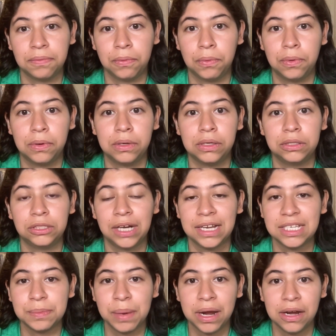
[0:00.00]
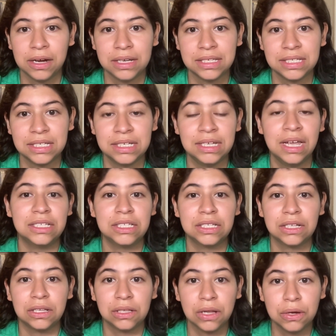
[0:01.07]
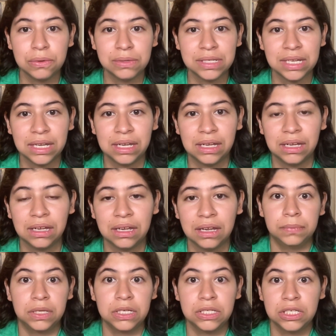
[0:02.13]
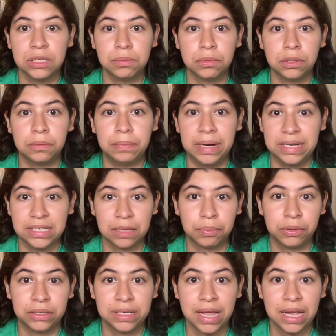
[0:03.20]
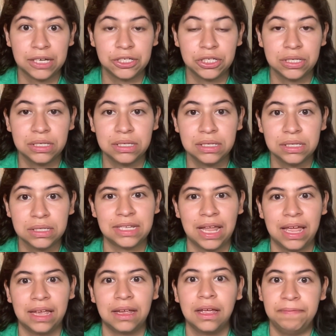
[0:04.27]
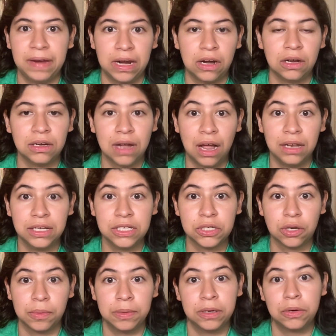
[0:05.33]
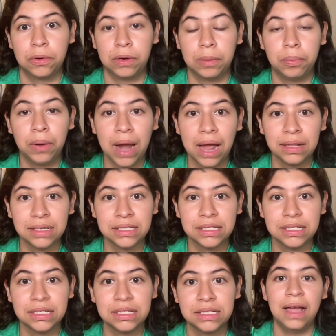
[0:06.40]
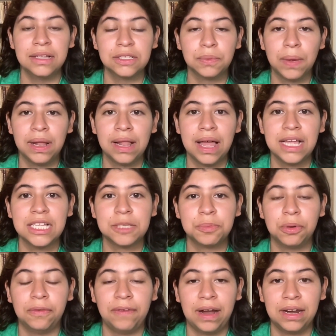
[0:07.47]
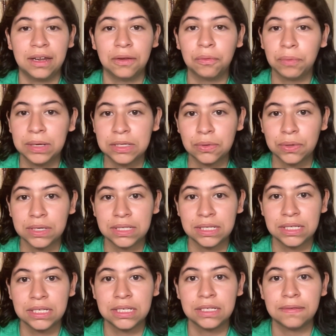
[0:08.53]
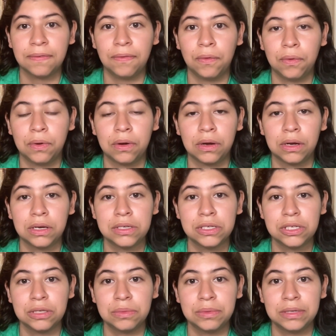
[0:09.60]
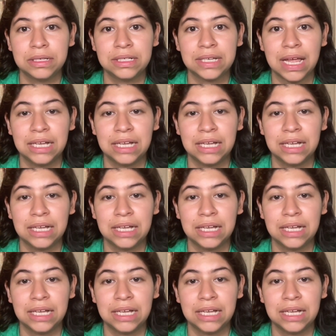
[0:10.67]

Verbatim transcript: for transparency, disclosing consumer basic protections like fair, non-discriminatory practices, as well as providing resources for consumers'